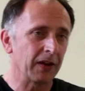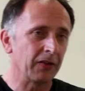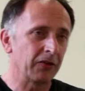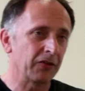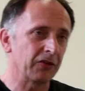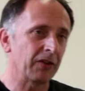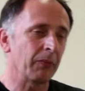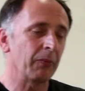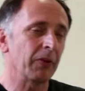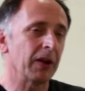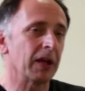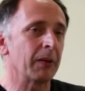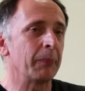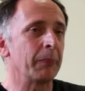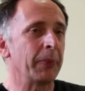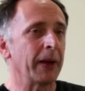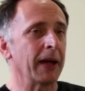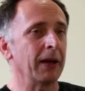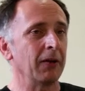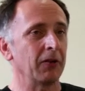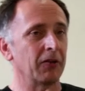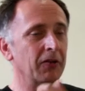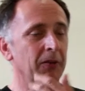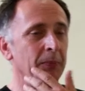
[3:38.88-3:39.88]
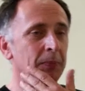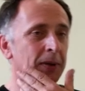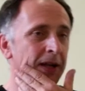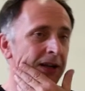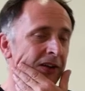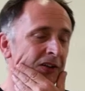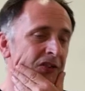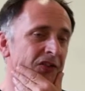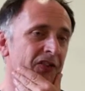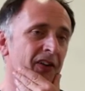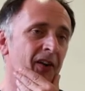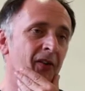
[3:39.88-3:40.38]
something about the
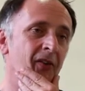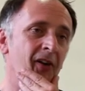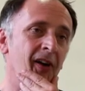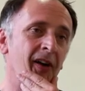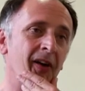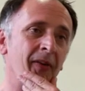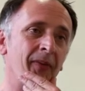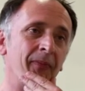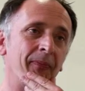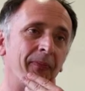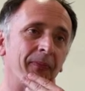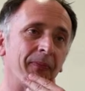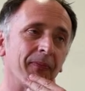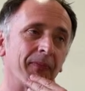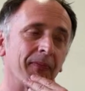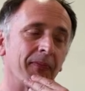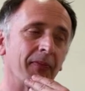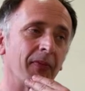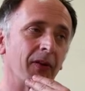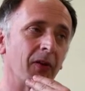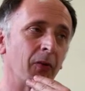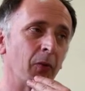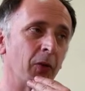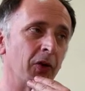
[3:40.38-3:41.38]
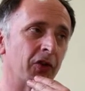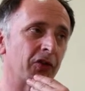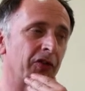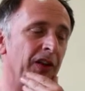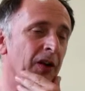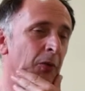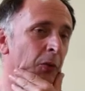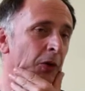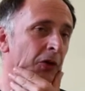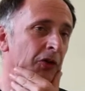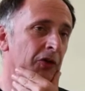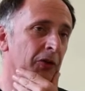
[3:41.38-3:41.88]
place they're in which they
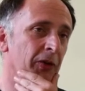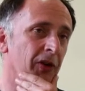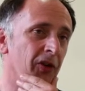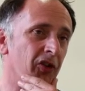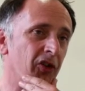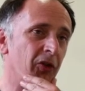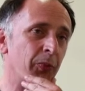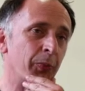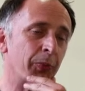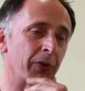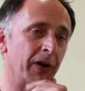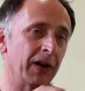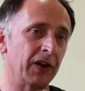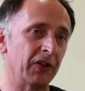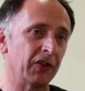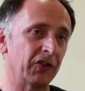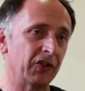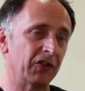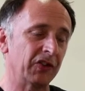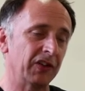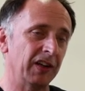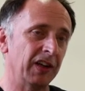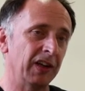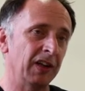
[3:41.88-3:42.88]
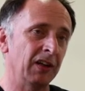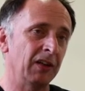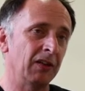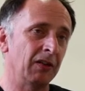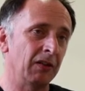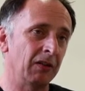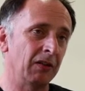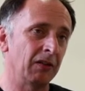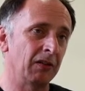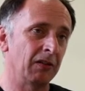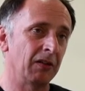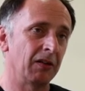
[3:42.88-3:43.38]
want to express
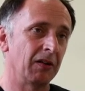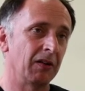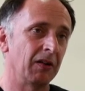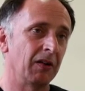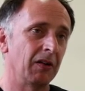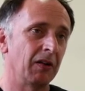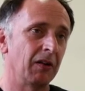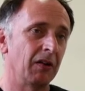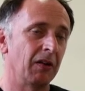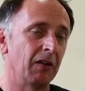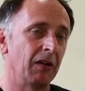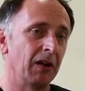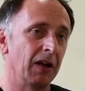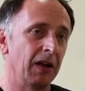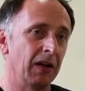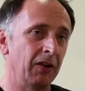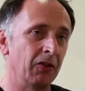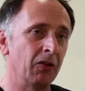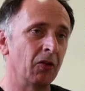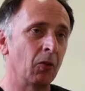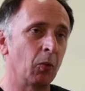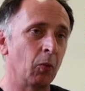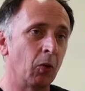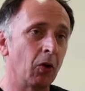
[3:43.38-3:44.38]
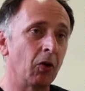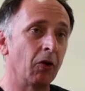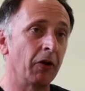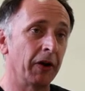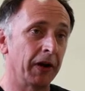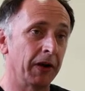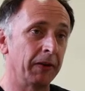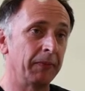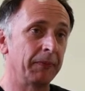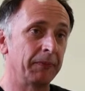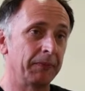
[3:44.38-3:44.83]
in, in the wine.